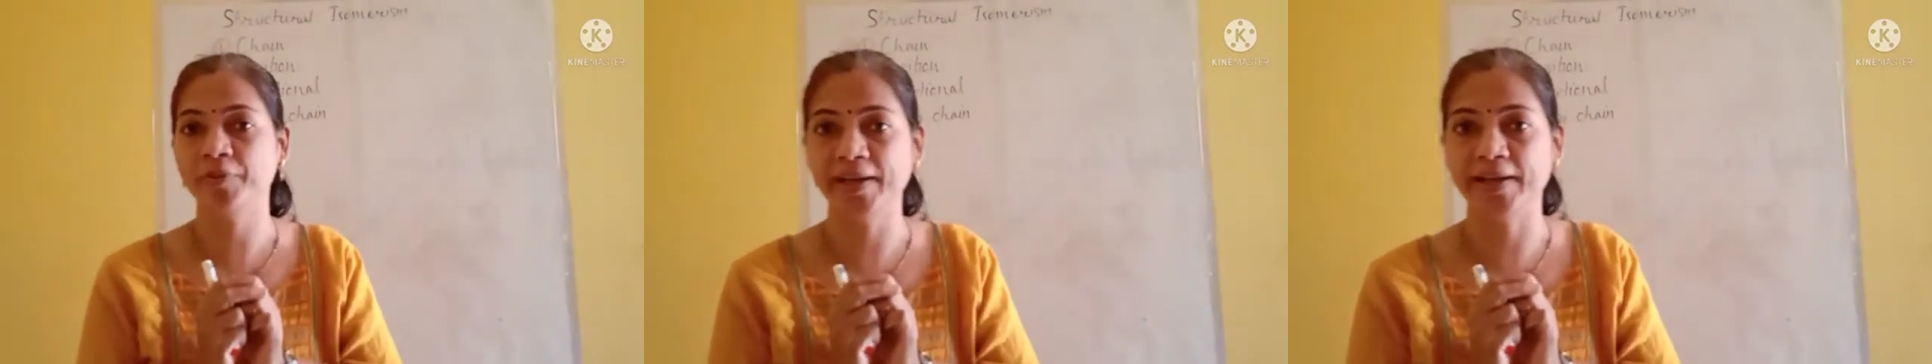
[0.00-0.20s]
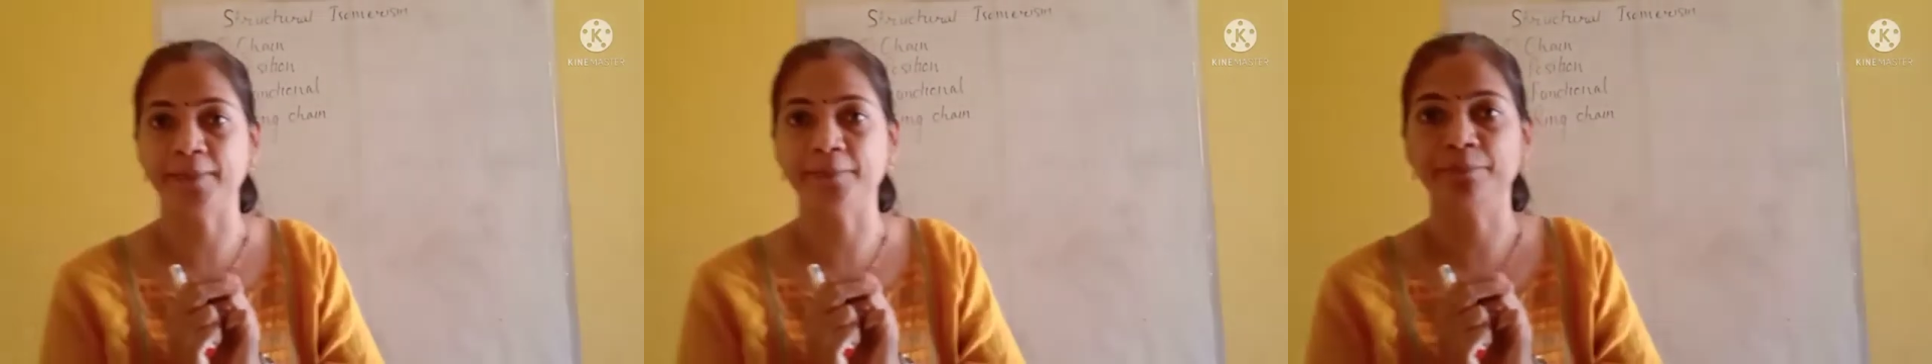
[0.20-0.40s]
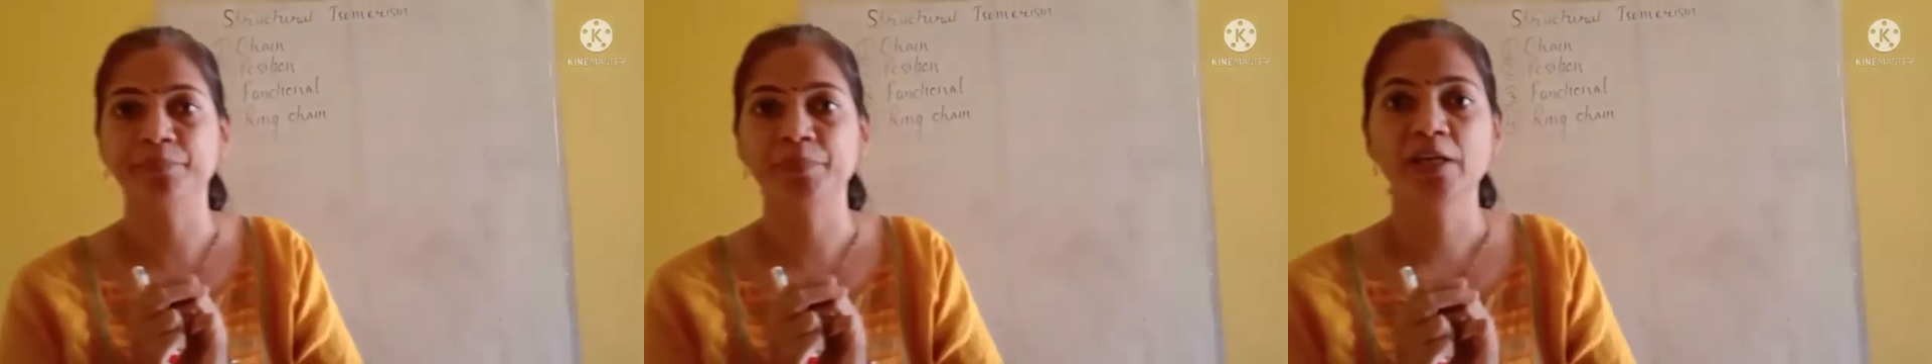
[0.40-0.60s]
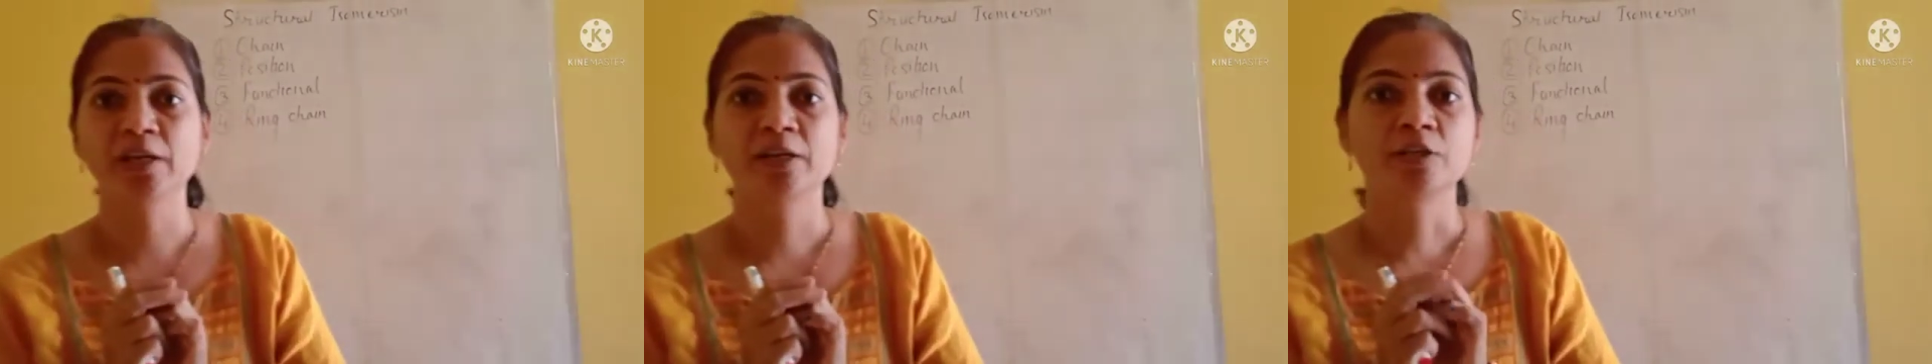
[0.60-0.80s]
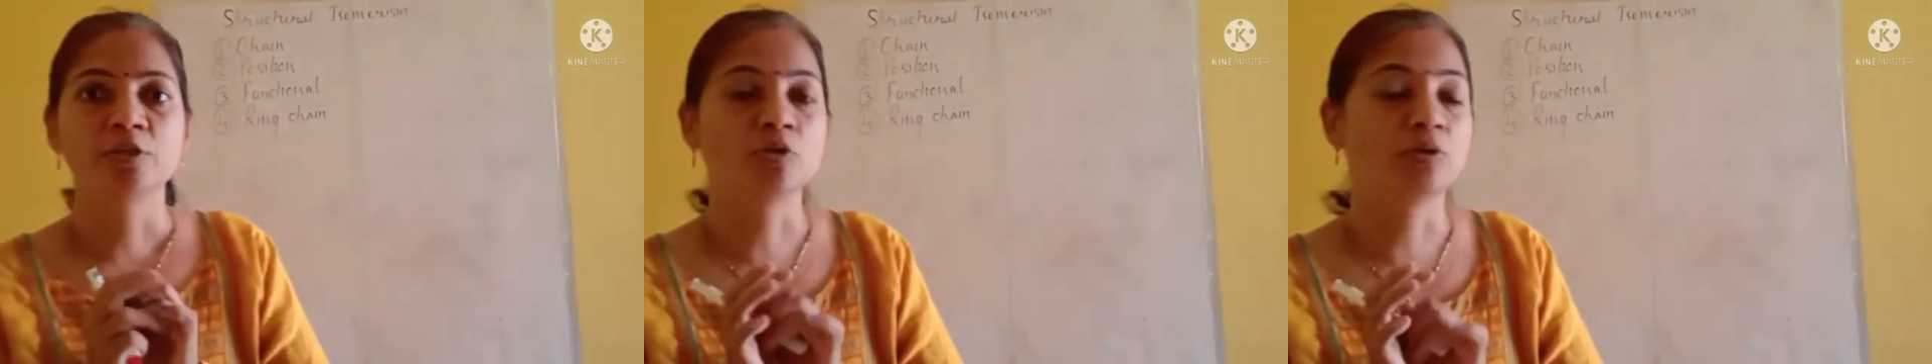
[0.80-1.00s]
ring.
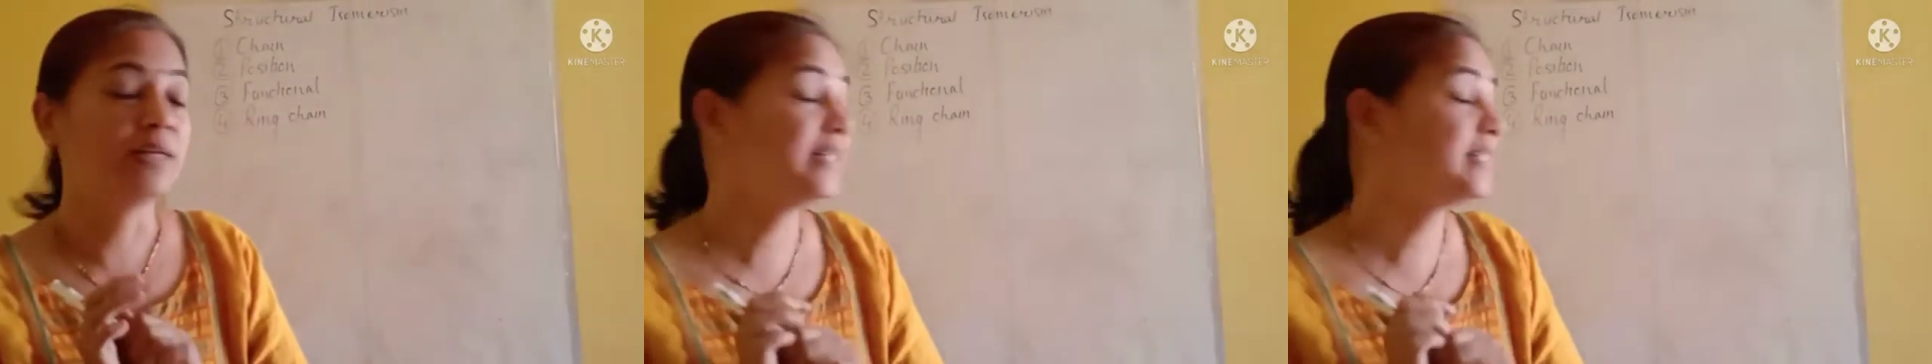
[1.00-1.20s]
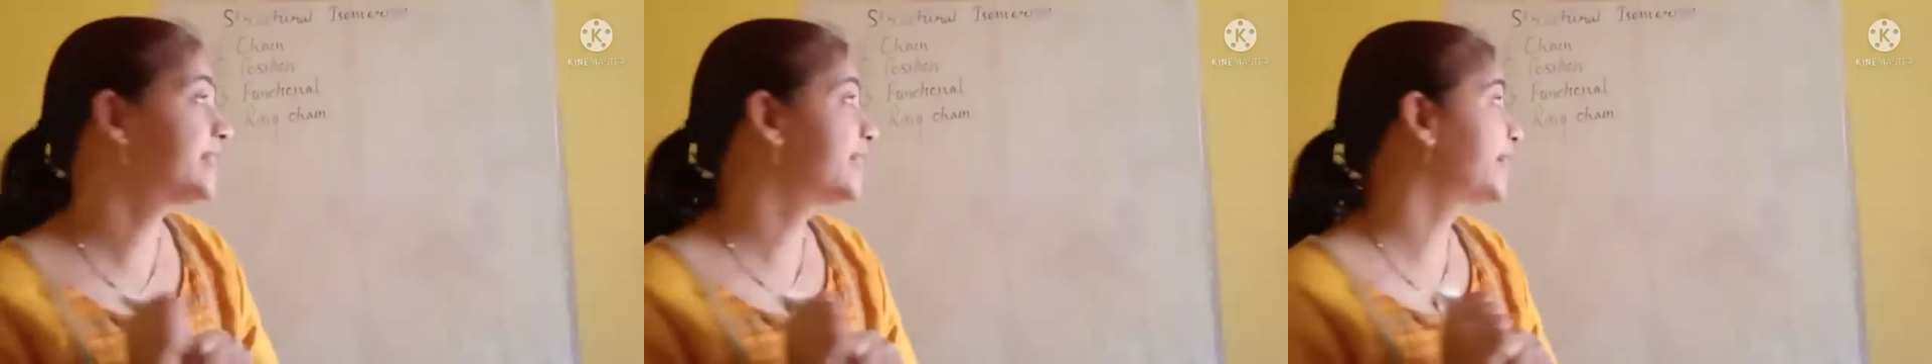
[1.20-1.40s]
So let's